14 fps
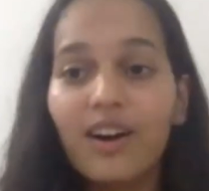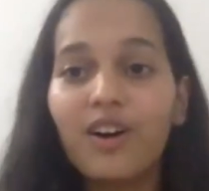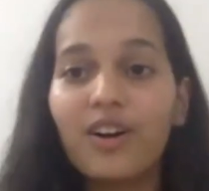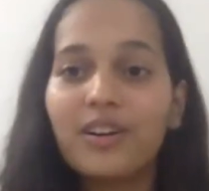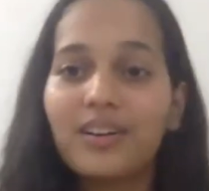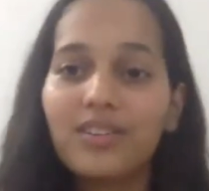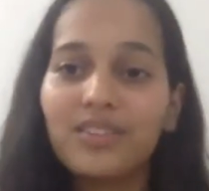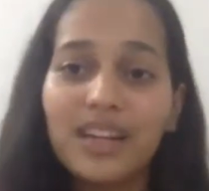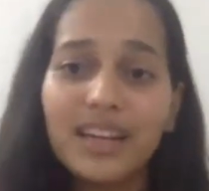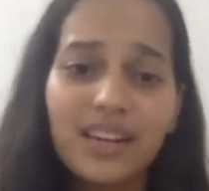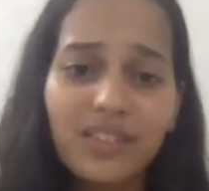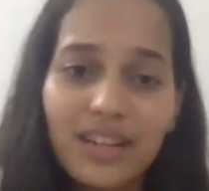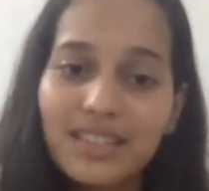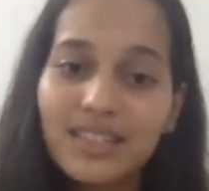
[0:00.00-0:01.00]
or
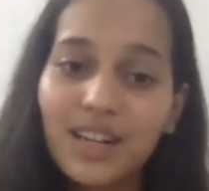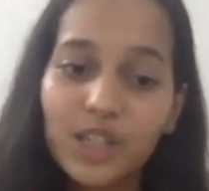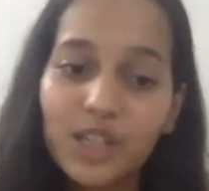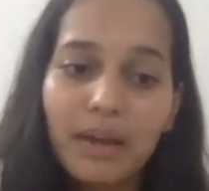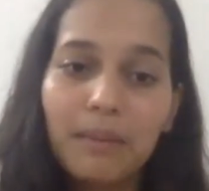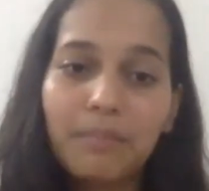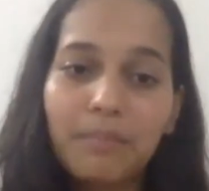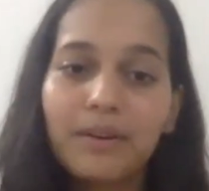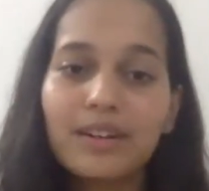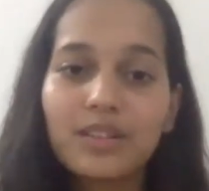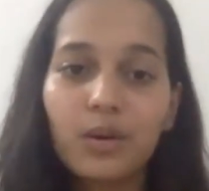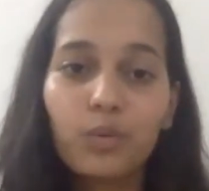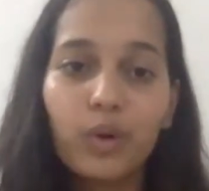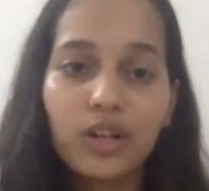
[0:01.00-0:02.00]
reading research
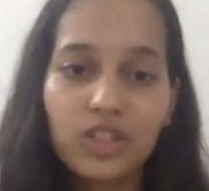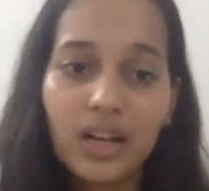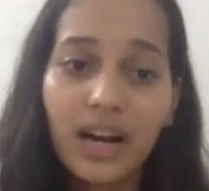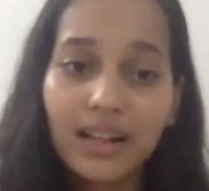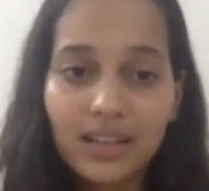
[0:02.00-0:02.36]
papers or watching